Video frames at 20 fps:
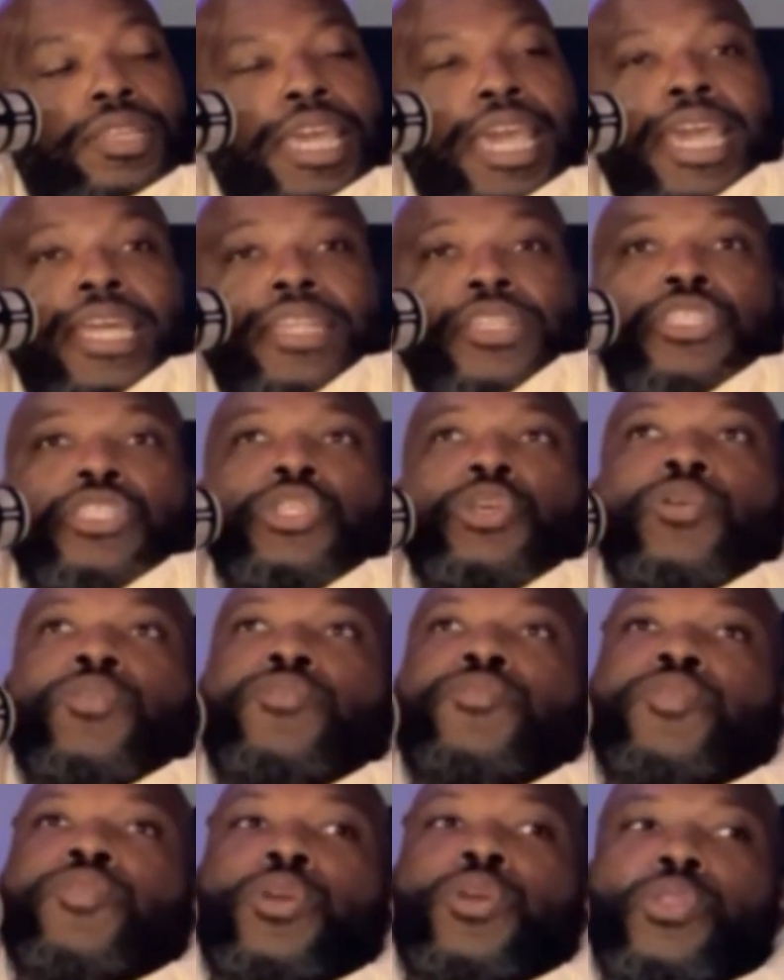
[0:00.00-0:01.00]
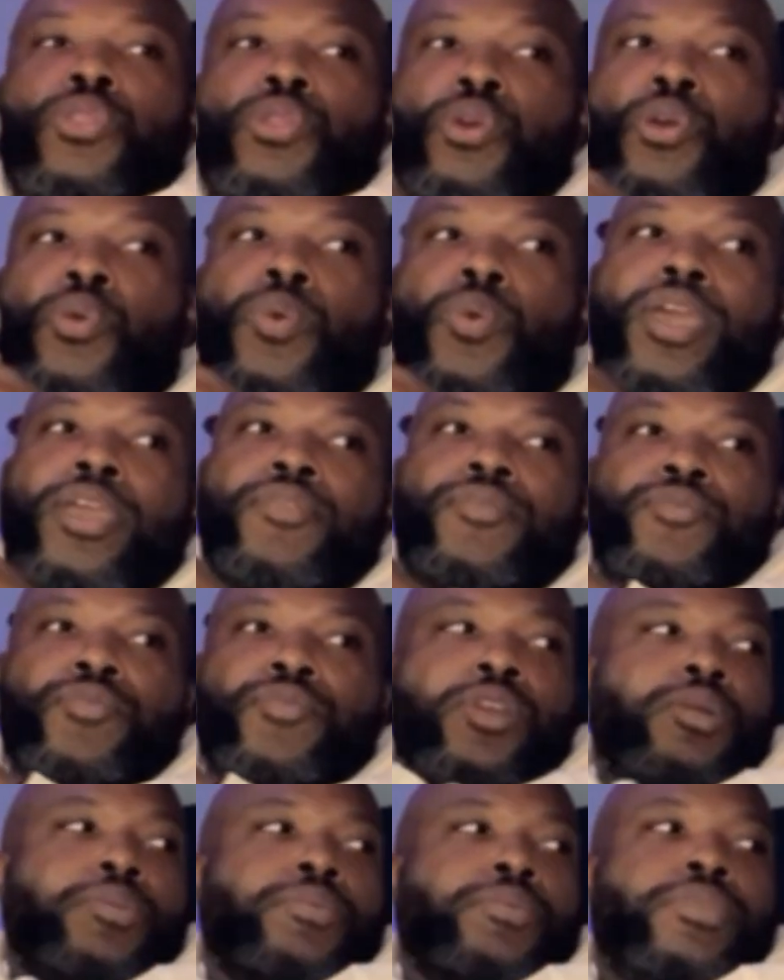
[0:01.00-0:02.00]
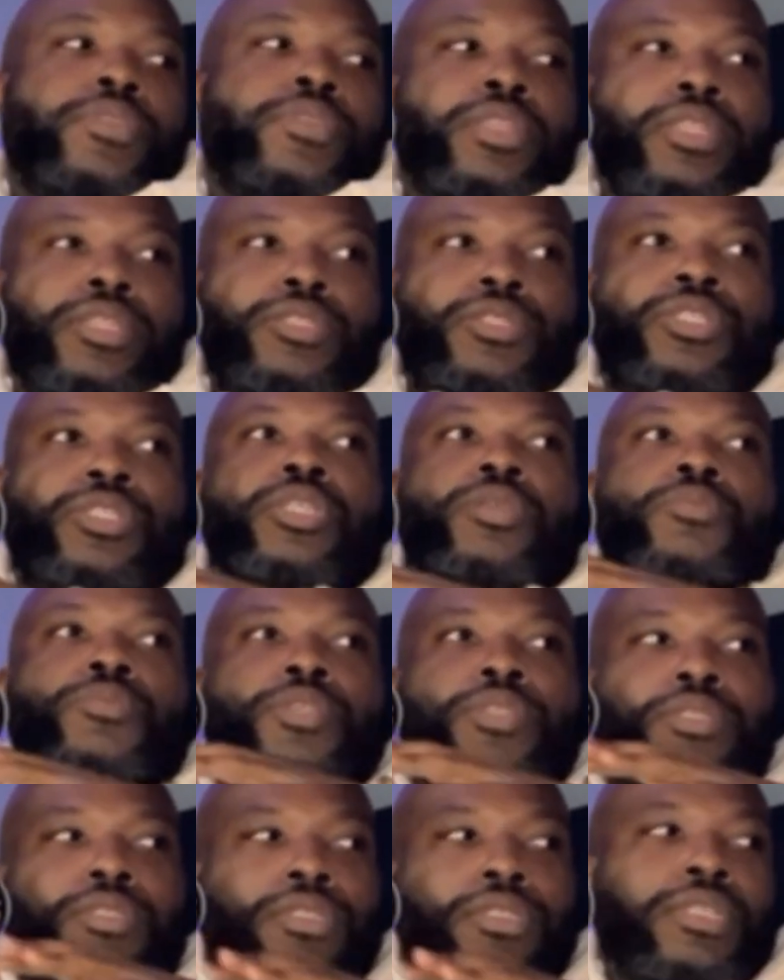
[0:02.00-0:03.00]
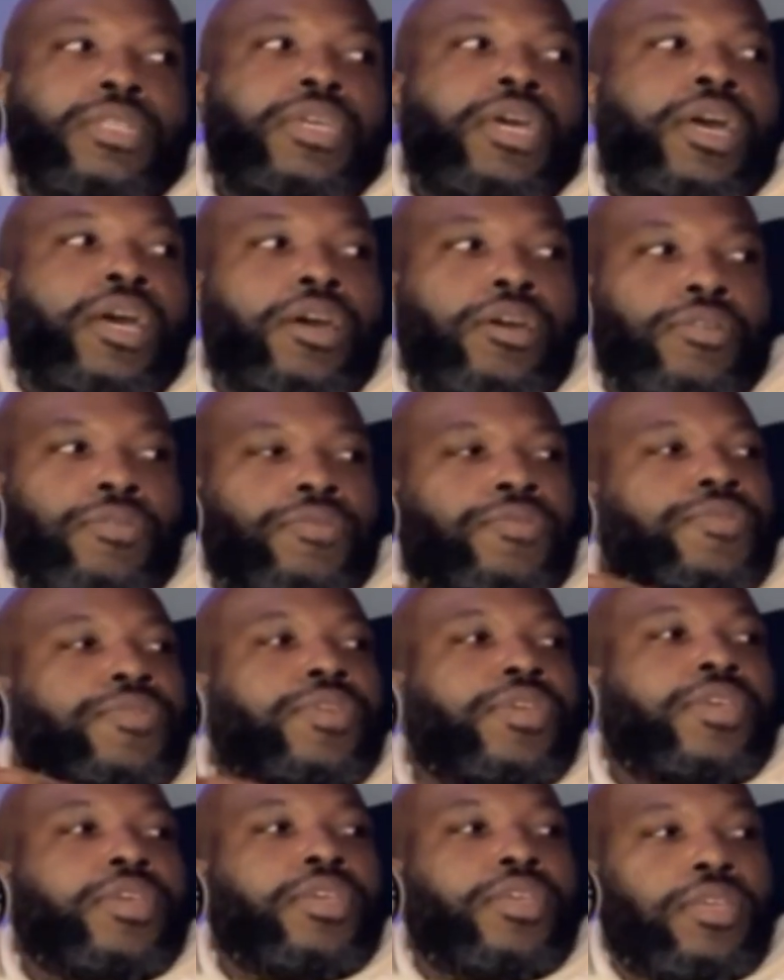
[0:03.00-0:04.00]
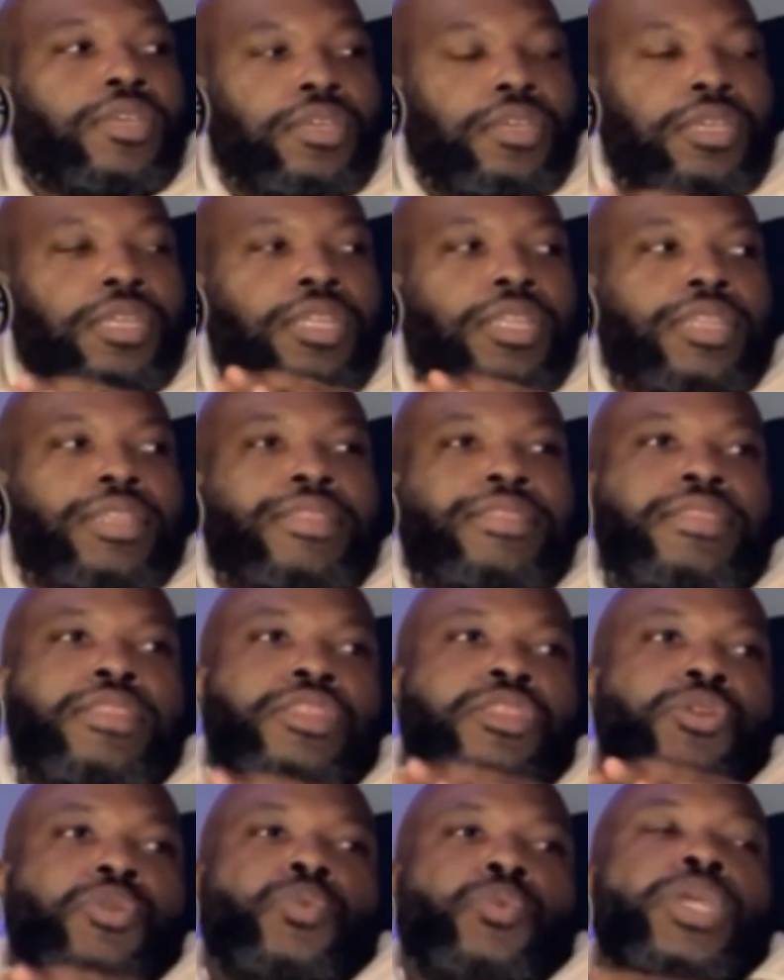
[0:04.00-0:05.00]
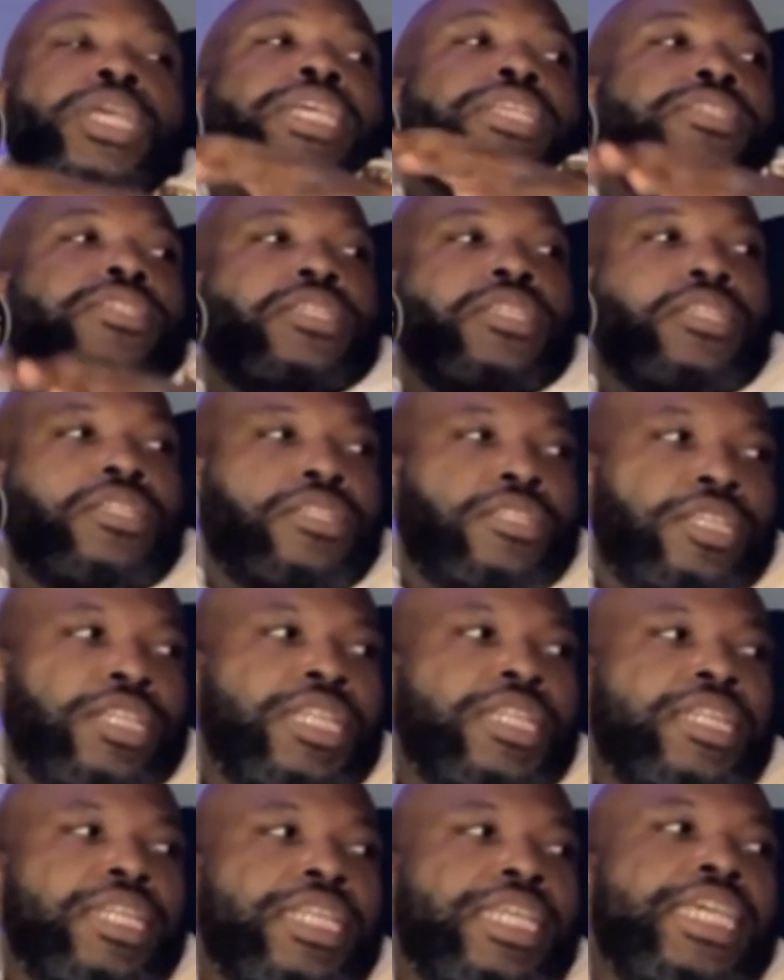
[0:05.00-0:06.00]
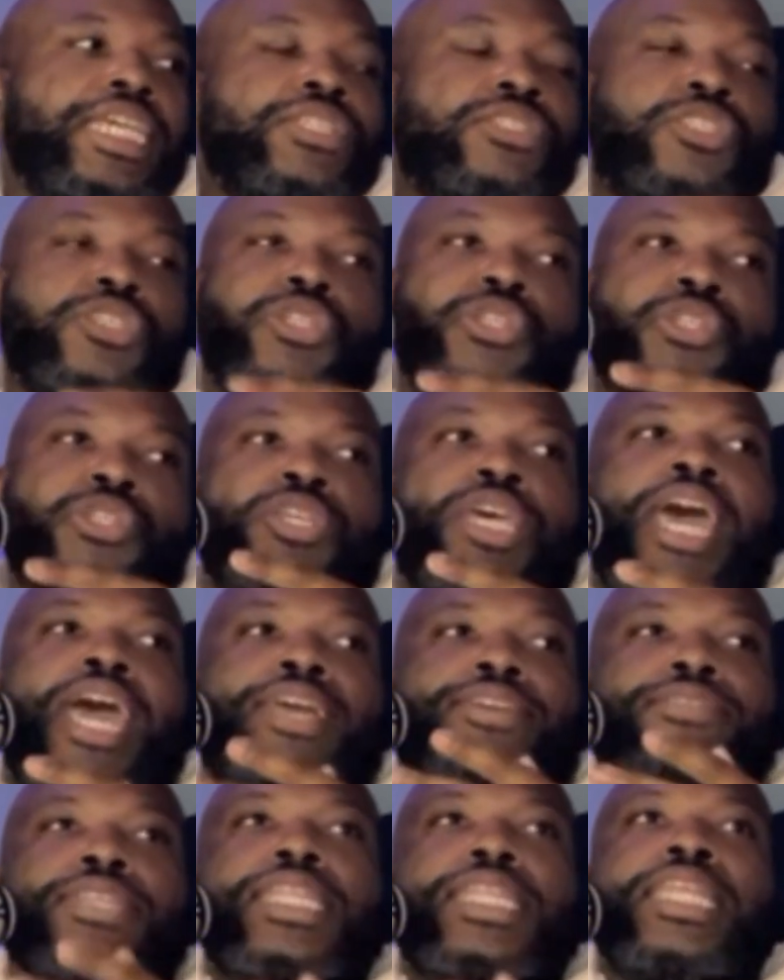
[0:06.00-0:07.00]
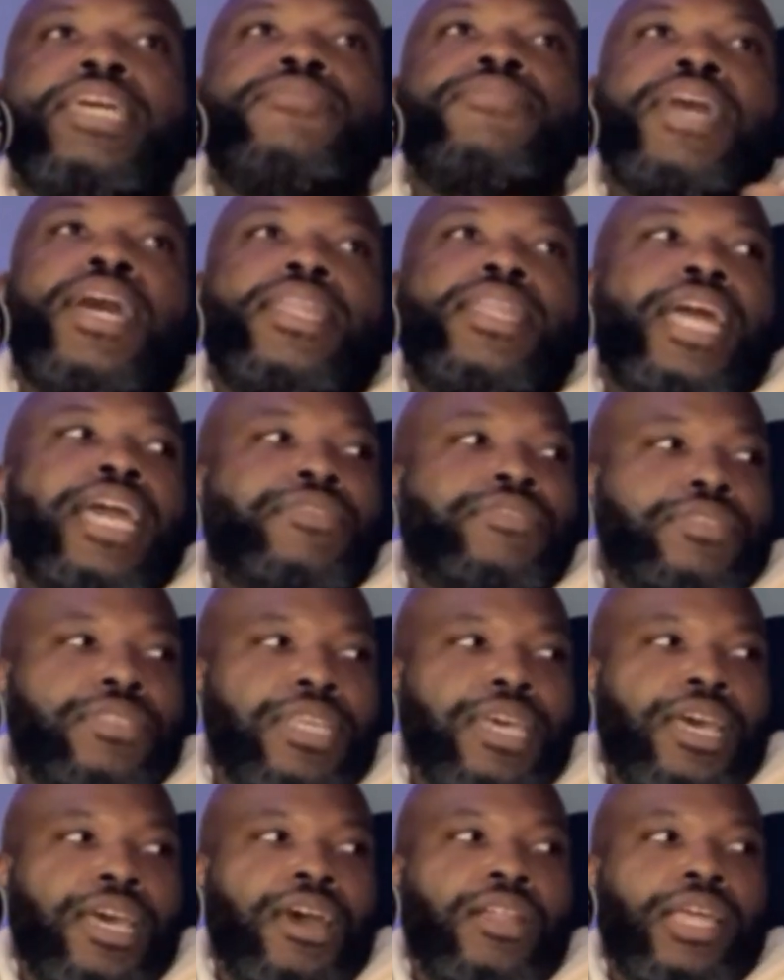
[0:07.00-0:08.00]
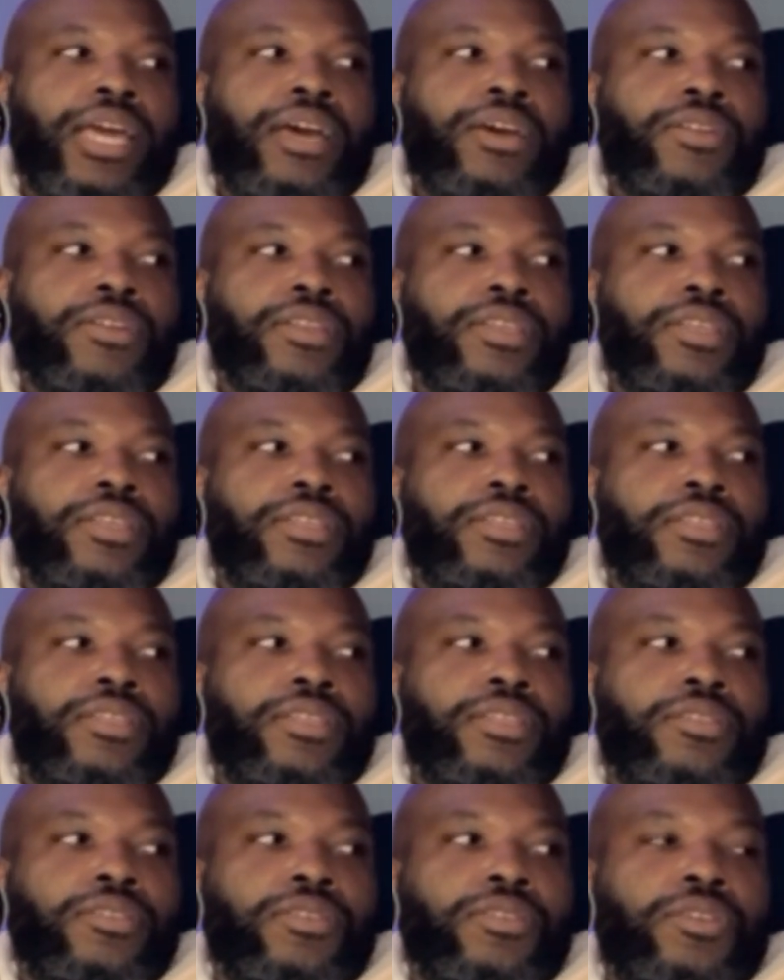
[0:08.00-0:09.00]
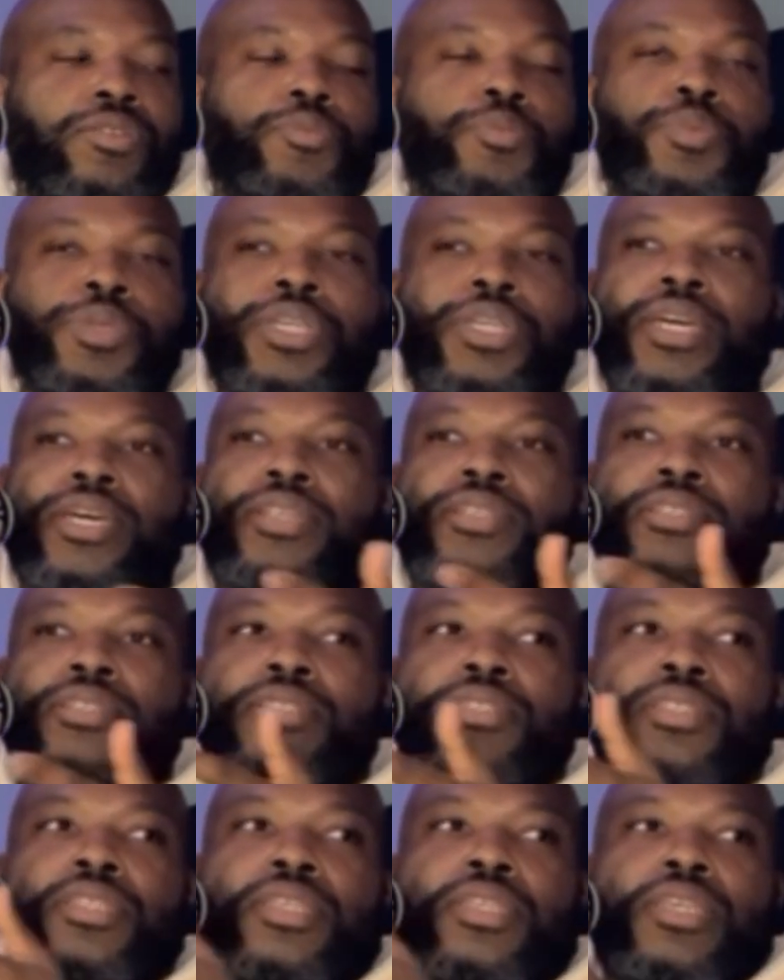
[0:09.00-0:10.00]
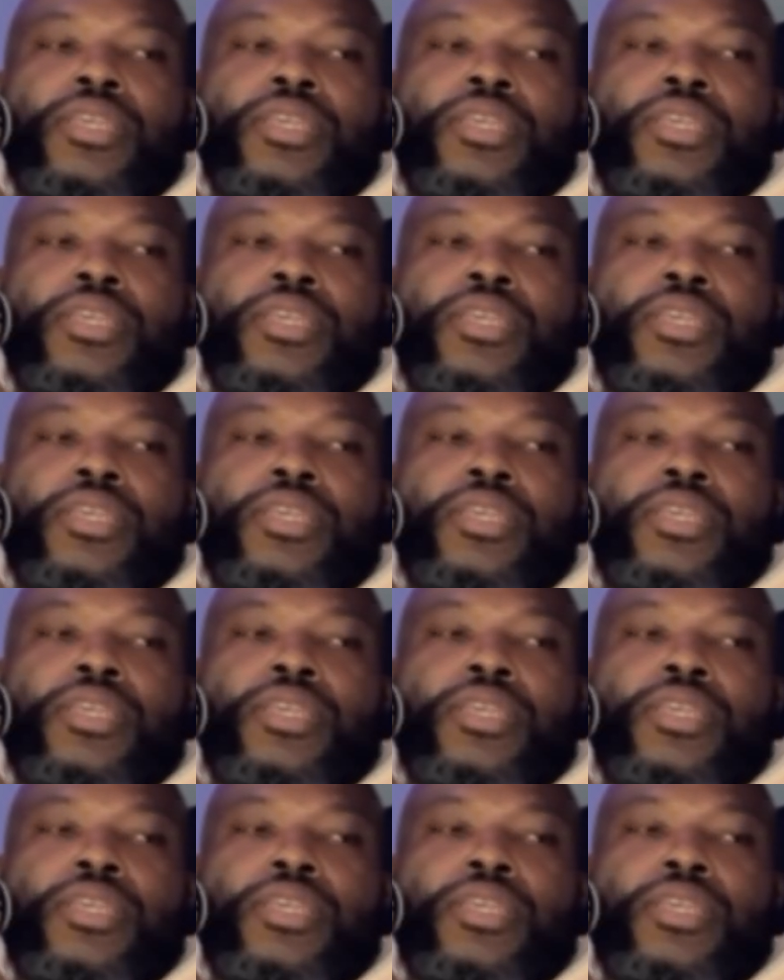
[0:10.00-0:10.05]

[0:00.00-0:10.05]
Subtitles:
and still further away from the legitimacy of the reason, the need to actually live that lifestyle out. Because